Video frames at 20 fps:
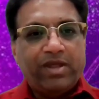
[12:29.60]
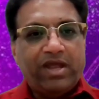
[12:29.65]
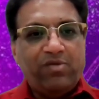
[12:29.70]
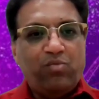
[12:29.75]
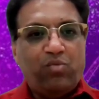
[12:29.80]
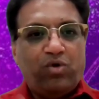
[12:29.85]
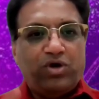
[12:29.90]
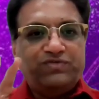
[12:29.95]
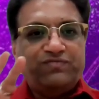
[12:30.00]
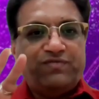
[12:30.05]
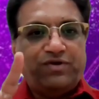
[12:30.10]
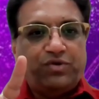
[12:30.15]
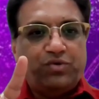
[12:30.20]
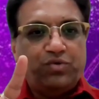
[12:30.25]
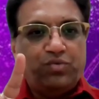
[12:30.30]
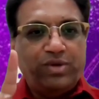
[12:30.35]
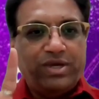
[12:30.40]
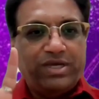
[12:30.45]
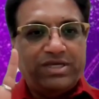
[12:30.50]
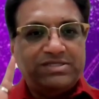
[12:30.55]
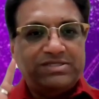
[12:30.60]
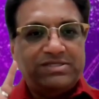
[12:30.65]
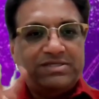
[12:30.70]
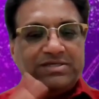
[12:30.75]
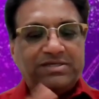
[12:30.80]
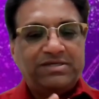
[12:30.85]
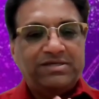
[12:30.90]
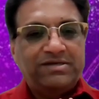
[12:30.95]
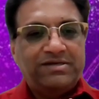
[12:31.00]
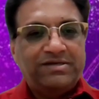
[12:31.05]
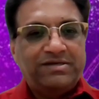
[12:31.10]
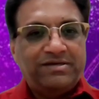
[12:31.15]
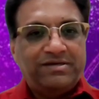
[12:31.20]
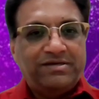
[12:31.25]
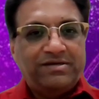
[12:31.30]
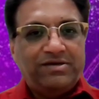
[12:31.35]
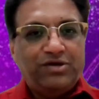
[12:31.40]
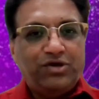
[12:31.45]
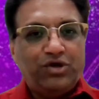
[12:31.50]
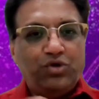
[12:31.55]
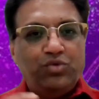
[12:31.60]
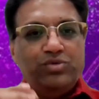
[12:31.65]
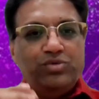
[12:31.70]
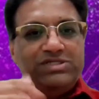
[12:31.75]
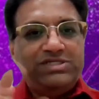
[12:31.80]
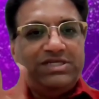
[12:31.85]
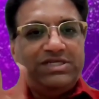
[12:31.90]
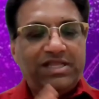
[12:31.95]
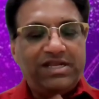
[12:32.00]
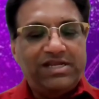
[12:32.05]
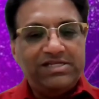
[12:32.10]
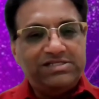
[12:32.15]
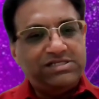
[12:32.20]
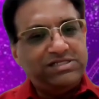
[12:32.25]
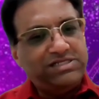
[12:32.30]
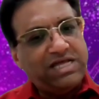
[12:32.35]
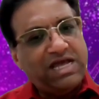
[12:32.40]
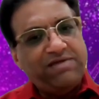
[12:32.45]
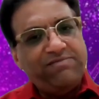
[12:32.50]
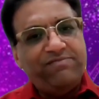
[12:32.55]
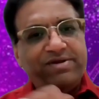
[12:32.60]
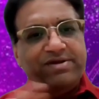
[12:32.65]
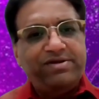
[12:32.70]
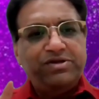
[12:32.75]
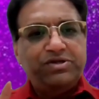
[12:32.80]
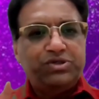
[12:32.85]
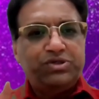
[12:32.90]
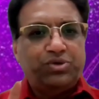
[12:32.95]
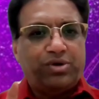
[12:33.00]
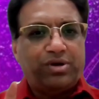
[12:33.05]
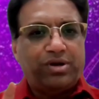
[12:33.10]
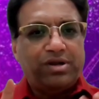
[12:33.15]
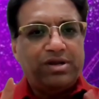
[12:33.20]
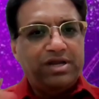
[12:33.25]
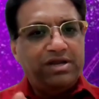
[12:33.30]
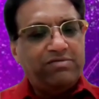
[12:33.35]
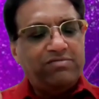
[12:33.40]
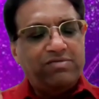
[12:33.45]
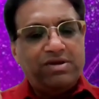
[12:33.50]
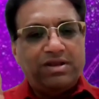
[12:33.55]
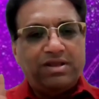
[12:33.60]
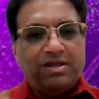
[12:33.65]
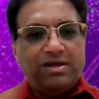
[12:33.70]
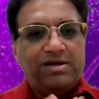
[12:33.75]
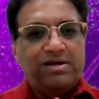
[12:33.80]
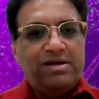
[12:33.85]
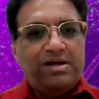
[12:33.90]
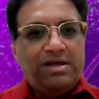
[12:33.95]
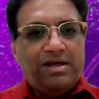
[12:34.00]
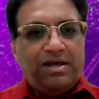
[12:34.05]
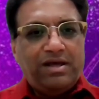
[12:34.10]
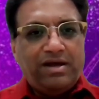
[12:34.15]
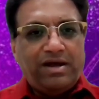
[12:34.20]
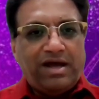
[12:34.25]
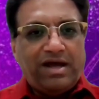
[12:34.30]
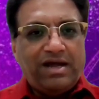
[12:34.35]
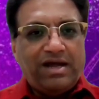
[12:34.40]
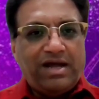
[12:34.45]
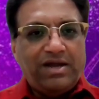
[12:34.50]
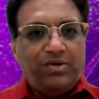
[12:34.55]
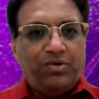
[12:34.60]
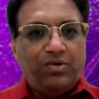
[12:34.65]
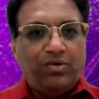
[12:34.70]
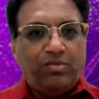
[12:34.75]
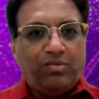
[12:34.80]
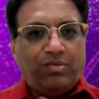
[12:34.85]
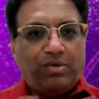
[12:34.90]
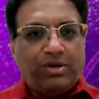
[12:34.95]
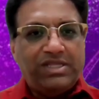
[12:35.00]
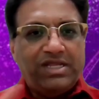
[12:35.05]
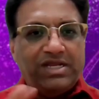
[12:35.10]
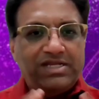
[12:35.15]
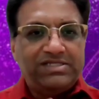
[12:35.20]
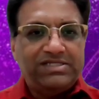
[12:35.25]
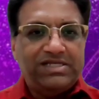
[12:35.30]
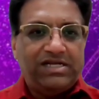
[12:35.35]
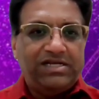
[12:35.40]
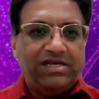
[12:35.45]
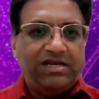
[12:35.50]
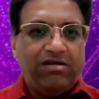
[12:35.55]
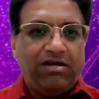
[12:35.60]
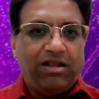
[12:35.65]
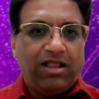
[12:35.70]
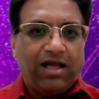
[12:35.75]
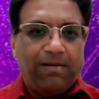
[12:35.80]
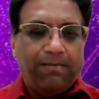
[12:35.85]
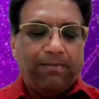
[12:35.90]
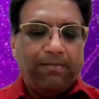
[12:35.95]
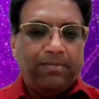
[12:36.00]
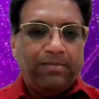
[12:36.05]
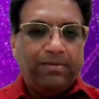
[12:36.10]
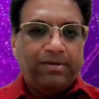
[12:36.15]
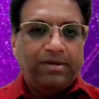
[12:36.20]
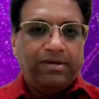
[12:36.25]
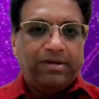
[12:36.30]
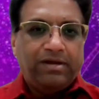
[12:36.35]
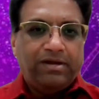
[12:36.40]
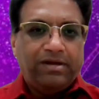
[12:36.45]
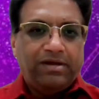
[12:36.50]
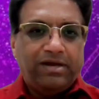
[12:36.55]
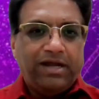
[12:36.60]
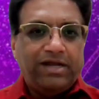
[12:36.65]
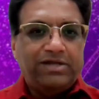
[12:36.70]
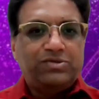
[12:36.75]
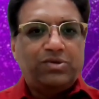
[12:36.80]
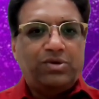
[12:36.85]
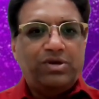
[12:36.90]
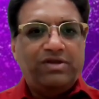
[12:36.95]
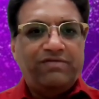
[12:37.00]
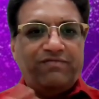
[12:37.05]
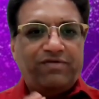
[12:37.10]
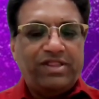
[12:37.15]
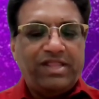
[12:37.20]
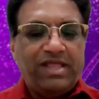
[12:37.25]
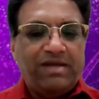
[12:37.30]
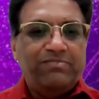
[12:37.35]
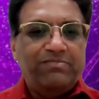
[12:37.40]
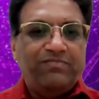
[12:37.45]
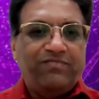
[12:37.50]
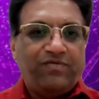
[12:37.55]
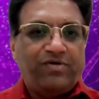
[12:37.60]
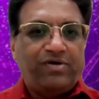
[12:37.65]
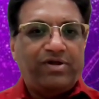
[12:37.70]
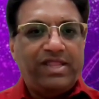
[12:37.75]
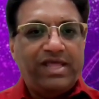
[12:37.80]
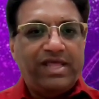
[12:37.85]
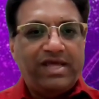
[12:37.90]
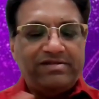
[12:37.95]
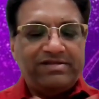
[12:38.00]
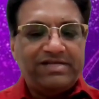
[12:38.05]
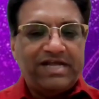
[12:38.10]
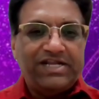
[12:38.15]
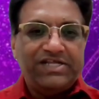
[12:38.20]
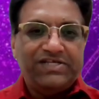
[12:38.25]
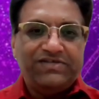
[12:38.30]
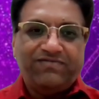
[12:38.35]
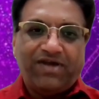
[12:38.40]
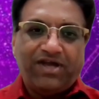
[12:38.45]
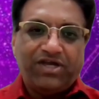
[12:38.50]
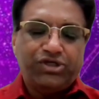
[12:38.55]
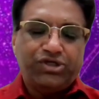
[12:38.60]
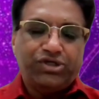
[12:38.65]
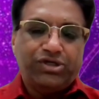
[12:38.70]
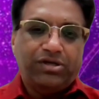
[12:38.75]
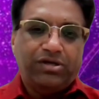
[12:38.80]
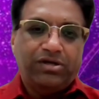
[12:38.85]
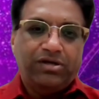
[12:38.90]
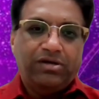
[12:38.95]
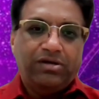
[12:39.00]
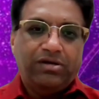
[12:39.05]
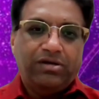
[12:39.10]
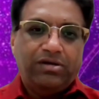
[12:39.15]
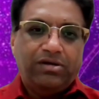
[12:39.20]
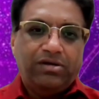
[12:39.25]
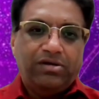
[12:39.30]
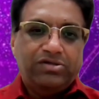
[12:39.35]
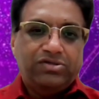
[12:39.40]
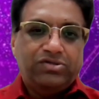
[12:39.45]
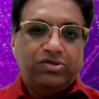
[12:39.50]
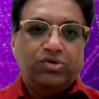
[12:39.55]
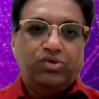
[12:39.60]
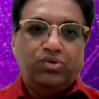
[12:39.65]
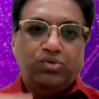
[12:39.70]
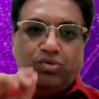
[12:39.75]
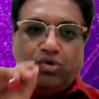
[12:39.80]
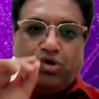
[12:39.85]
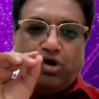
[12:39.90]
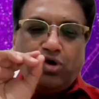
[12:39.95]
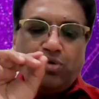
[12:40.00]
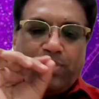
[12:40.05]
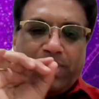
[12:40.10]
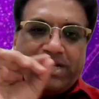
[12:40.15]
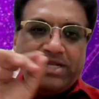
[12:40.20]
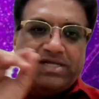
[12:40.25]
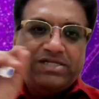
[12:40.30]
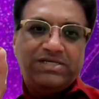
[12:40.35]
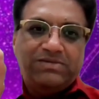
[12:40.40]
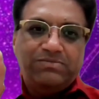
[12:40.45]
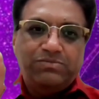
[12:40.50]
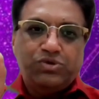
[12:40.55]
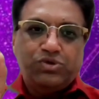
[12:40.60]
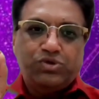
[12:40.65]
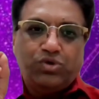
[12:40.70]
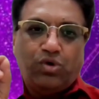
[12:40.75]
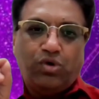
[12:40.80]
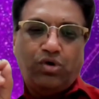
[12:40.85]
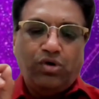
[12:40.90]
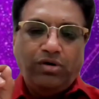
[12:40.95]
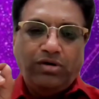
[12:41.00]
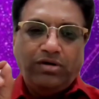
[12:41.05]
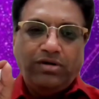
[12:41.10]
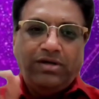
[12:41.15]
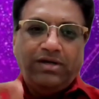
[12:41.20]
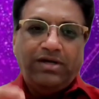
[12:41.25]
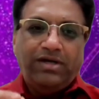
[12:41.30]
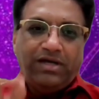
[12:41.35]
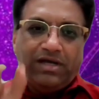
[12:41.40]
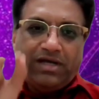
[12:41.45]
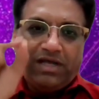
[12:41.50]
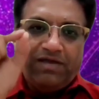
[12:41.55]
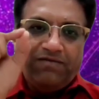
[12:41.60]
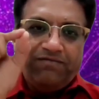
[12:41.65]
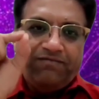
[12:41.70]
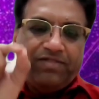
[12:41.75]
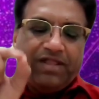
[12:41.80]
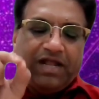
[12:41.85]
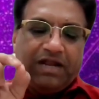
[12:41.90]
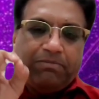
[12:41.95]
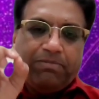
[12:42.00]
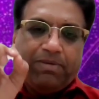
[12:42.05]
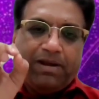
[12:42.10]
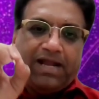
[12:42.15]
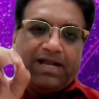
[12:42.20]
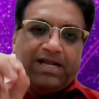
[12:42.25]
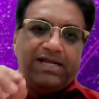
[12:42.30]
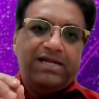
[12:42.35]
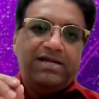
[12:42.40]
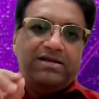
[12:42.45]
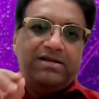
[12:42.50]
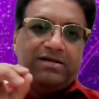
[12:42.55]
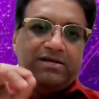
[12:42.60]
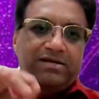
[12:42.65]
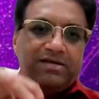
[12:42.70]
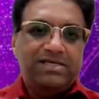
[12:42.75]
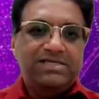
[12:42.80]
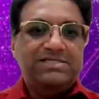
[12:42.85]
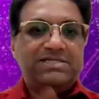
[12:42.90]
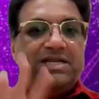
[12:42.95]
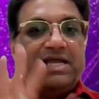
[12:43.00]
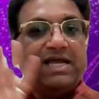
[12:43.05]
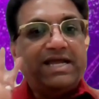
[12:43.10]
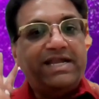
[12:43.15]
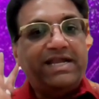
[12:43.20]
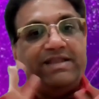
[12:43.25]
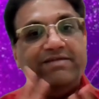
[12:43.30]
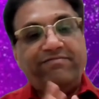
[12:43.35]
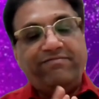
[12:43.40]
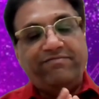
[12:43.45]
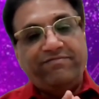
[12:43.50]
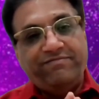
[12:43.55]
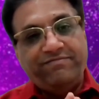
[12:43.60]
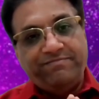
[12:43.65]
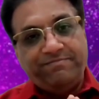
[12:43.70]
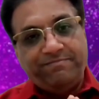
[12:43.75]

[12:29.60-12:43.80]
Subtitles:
and watch for 2 weeks. You will see the results. I'm very sure it will come. I know what the result it will come. It's only for them, for their satisfaction. So do not wear a gemstone if that planet is negative.